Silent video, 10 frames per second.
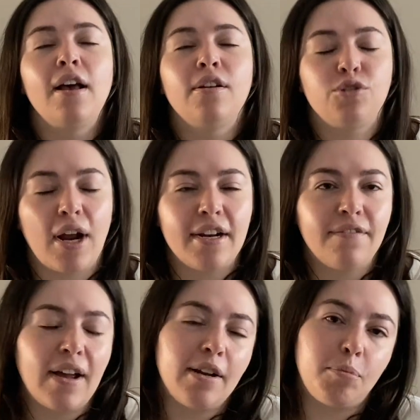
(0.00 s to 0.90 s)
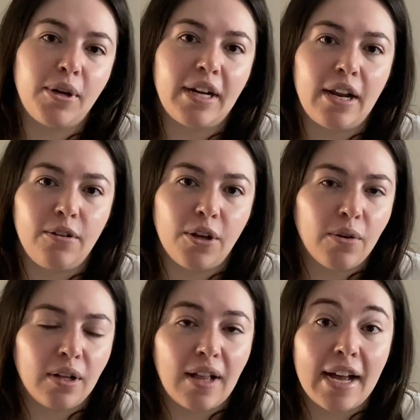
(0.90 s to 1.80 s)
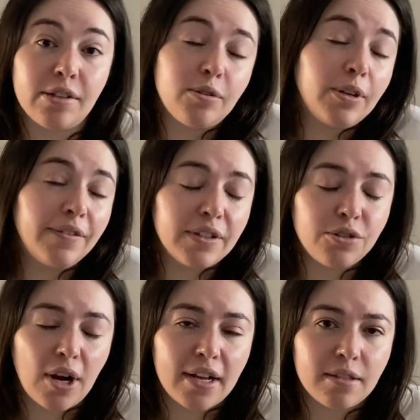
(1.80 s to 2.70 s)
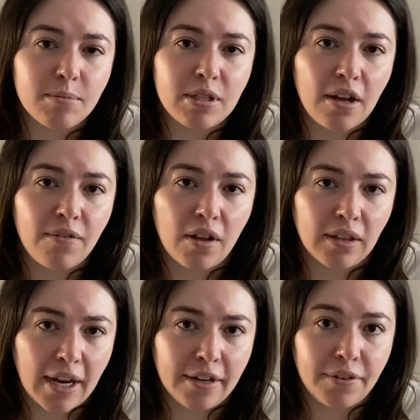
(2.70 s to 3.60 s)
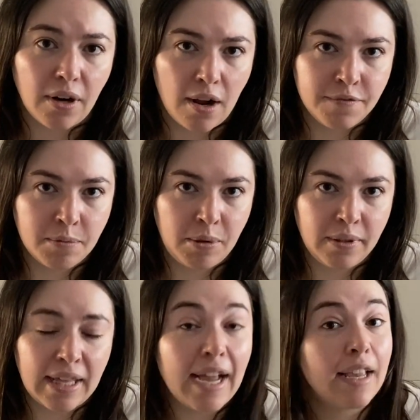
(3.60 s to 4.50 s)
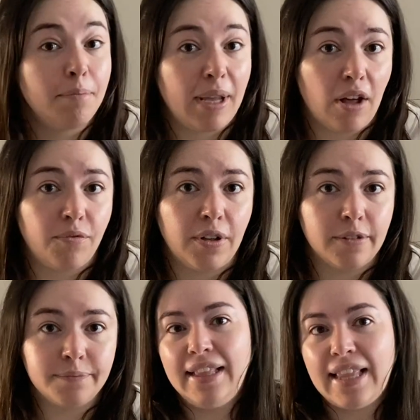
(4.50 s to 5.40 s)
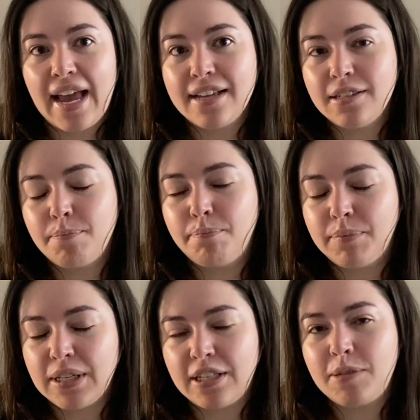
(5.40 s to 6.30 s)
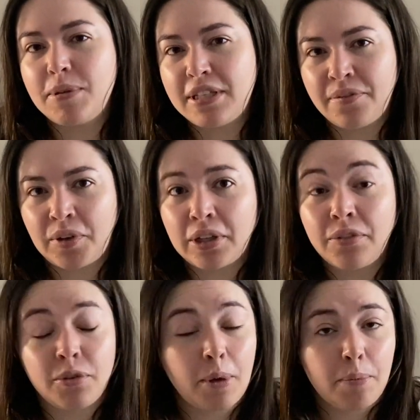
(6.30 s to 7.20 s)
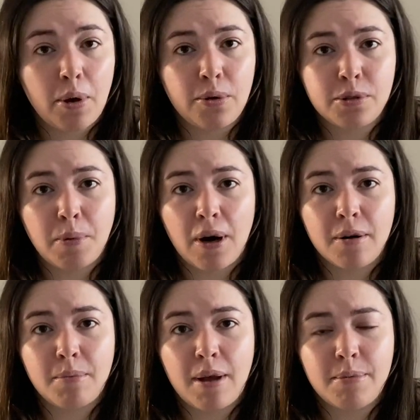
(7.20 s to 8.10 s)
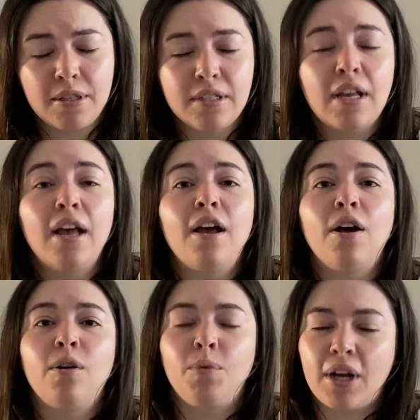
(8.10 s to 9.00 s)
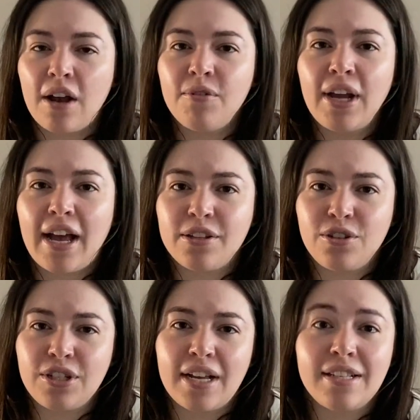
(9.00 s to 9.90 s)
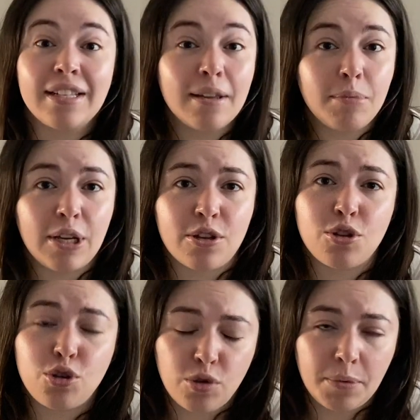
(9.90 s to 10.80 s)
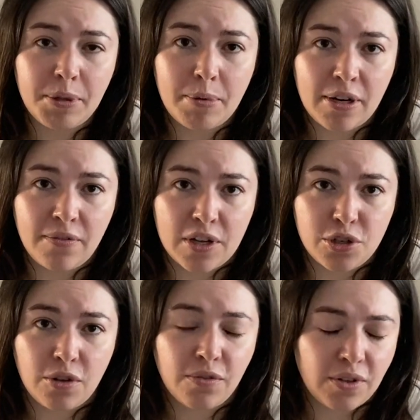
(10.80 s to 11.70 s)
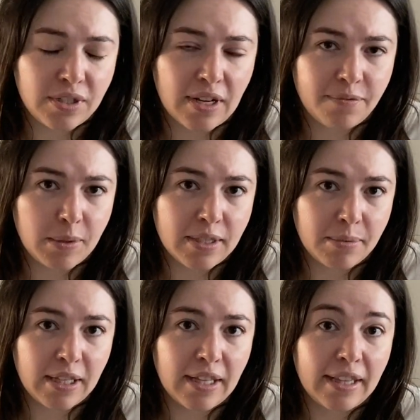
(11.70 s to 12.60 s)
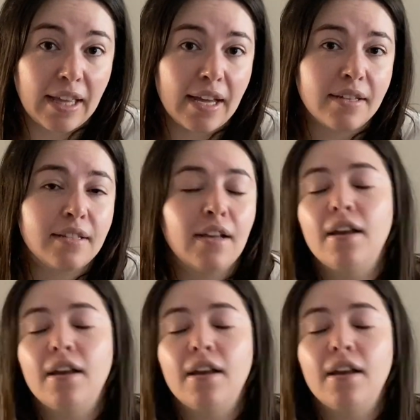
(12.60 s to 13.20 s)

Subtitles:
trying to find a prenatal yoga class or even trying some stuff online if you're comfortable with that can be helpful. And last, this is specifically for my postpartum mamas. Recovery exercises can be extremely beneficial for something like this.